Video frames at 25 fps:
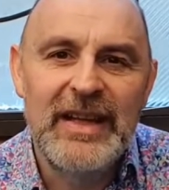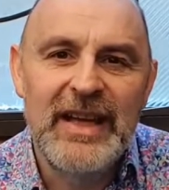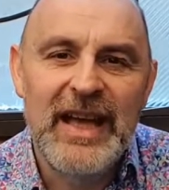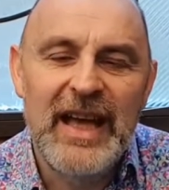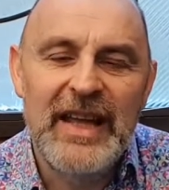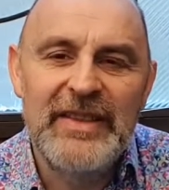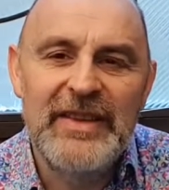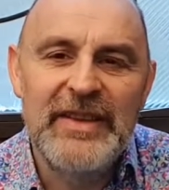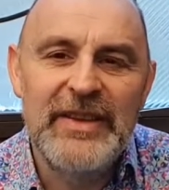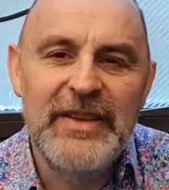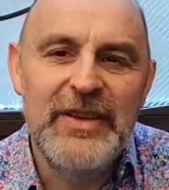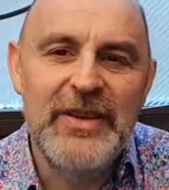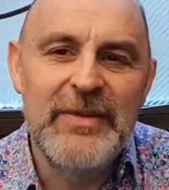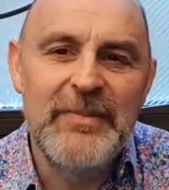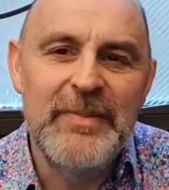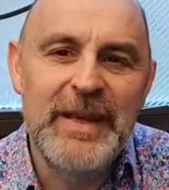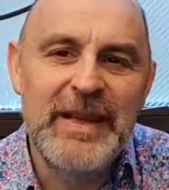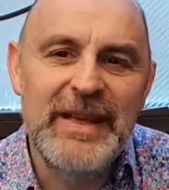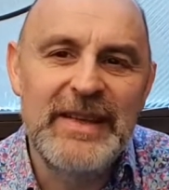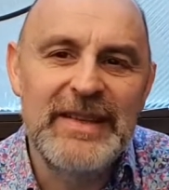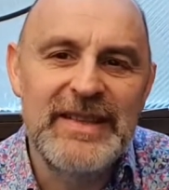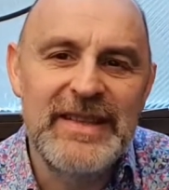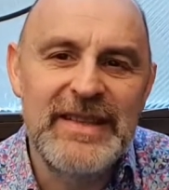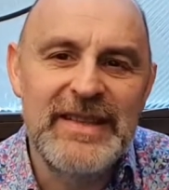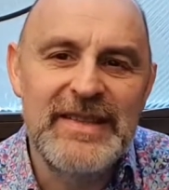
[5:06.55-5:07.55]
and the
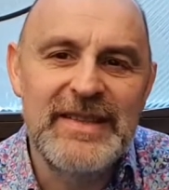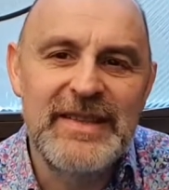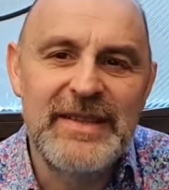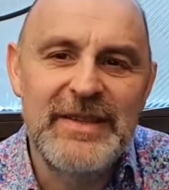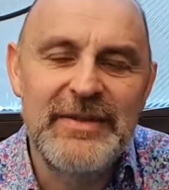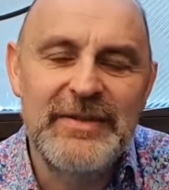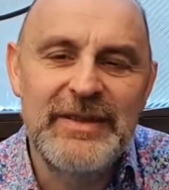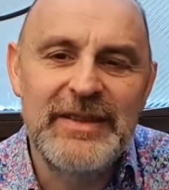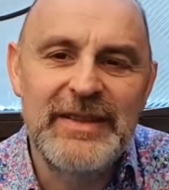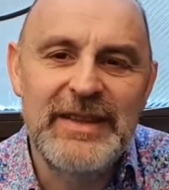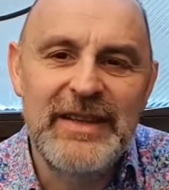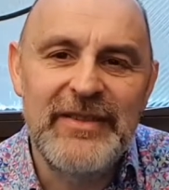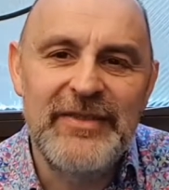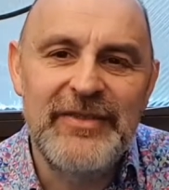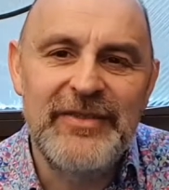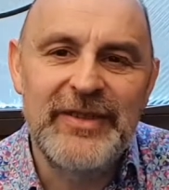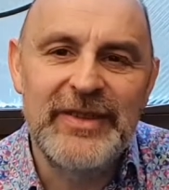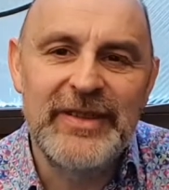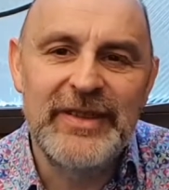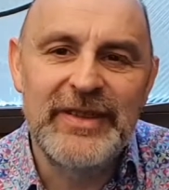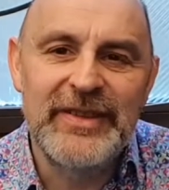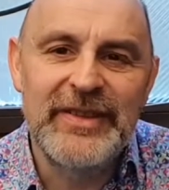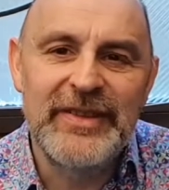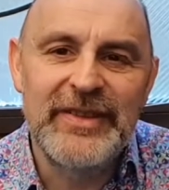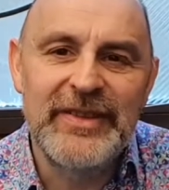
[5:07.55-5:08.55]
humility to know the
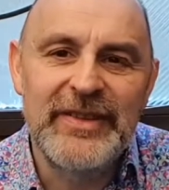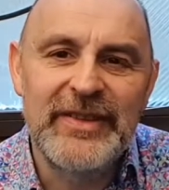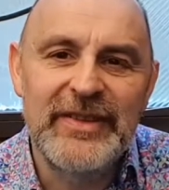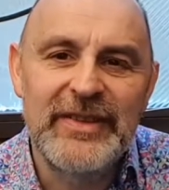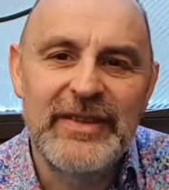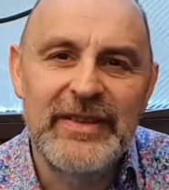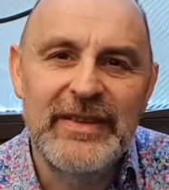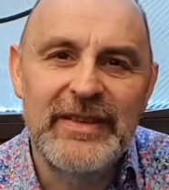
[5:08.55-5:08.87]
difference.